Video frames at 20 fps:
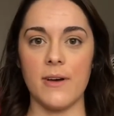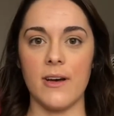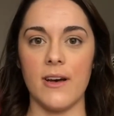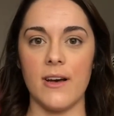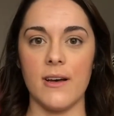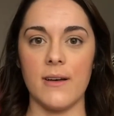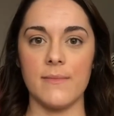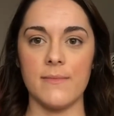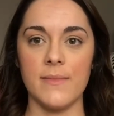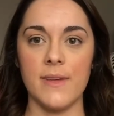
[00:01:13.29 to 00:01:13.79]

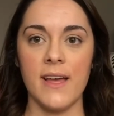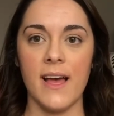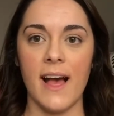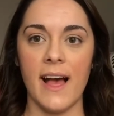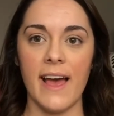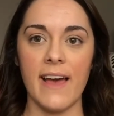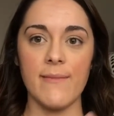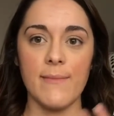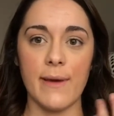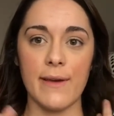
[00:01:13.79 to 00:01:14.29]
I
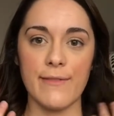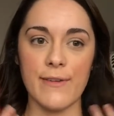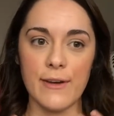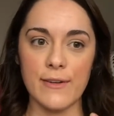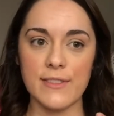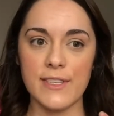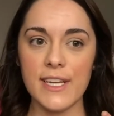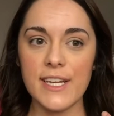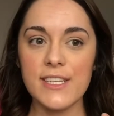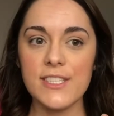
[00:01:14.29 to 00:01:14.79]
have my
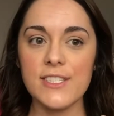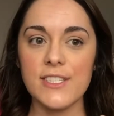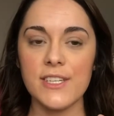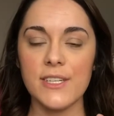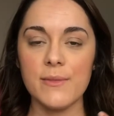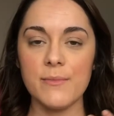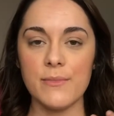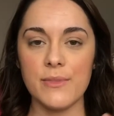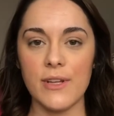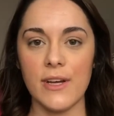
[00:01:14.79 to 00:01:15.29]

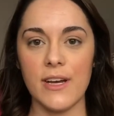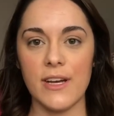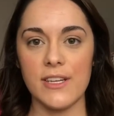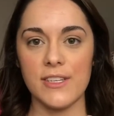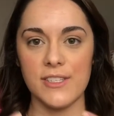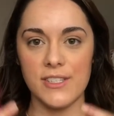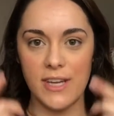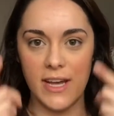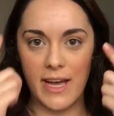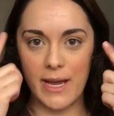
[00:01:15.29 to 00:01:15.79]
foundation,
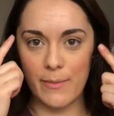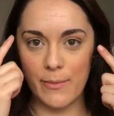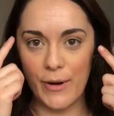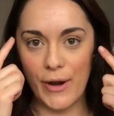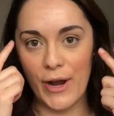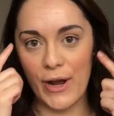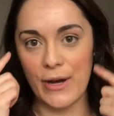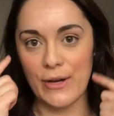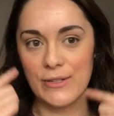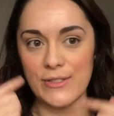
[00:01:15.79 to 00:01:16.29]
blush,
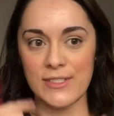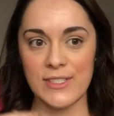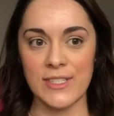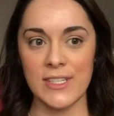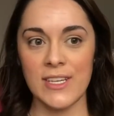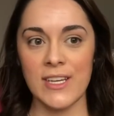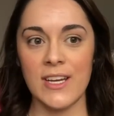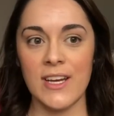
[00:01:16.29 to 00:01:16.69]
eyebrows,